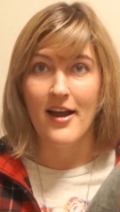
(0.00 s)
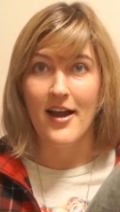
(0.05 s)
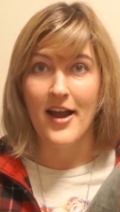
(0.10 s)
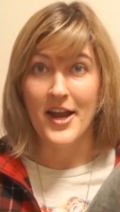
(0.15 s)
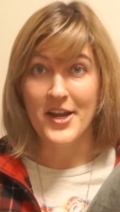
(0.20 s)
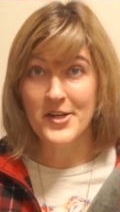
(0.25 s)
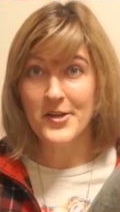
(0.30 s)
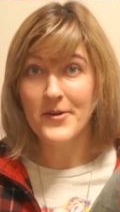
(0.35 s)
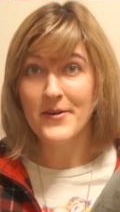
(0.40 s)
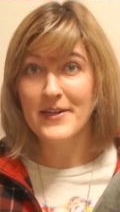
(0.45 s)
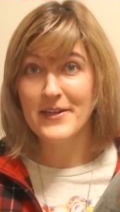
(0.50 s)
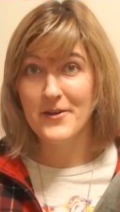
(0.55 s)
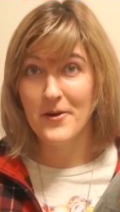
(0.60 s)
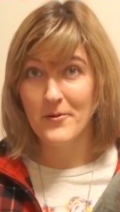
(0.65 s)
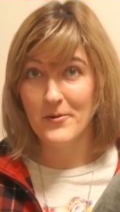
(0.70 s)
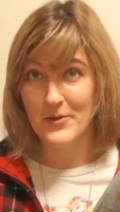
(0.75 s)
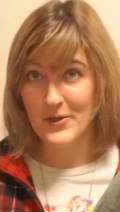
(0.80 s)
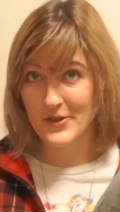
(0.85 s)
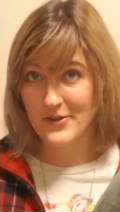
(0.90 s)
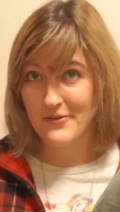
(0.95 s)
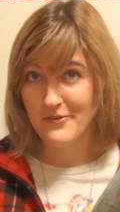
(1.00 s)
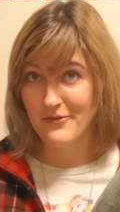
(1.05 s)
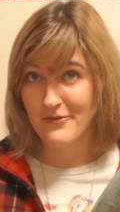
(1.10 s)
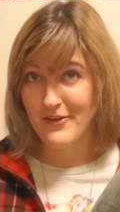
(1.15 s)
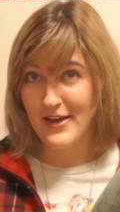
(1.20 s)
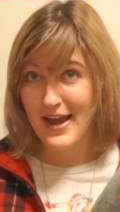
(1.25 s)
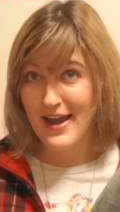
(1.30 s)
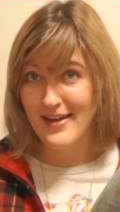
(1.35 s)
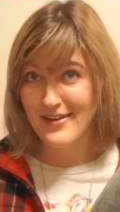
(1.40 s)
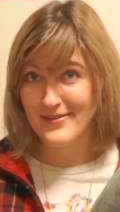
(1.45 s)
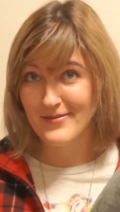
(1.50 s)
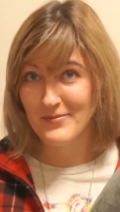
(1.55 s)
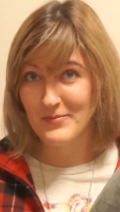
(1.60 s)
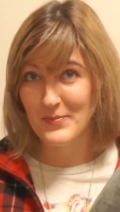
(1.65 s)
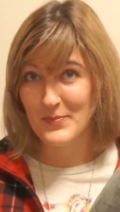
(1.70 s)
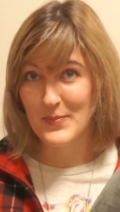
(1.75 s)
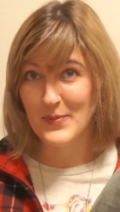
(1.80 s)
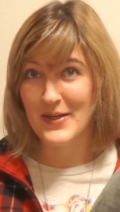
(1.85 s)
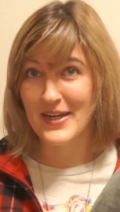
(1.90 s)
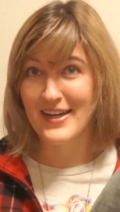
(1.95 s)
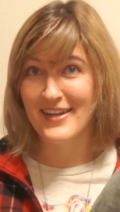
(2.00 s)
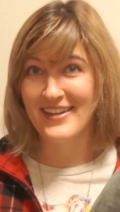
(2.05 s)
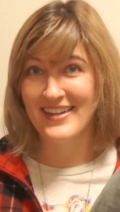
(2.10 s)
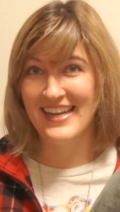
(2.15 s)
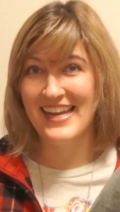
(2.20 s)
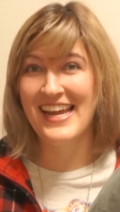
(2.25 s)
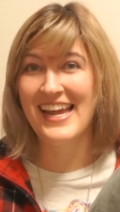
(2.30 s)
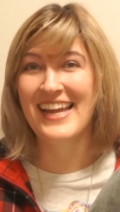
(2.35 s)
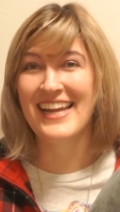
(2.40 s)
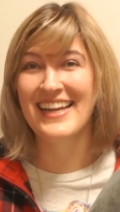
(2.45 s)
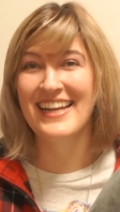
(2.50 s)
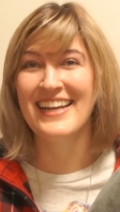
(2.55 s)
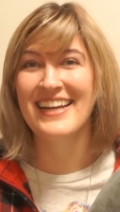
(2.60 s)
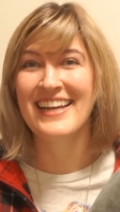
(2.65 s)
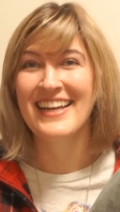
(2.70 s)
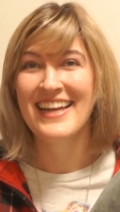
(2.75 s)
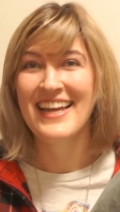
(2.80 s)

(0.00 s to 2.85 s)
I know I don't look fat, but I